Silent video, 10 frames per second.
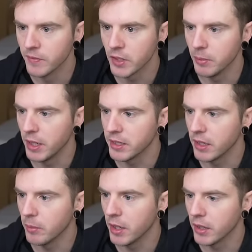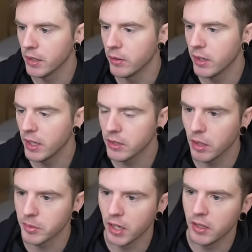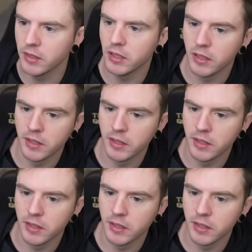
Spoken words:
Compared to Denmark, anyway. That's top set, isn't it?